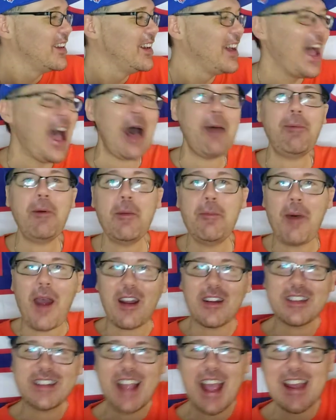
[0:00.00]
Happy
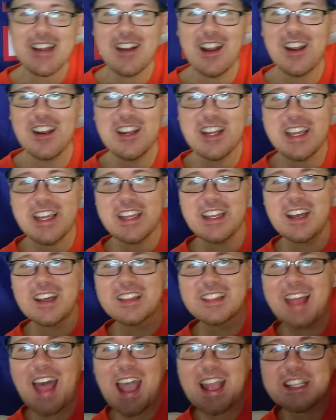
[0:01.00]
birthday, Ernie!
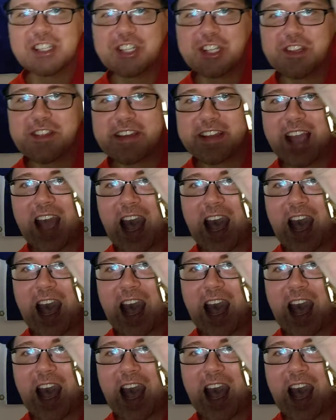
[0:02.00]
Elijah the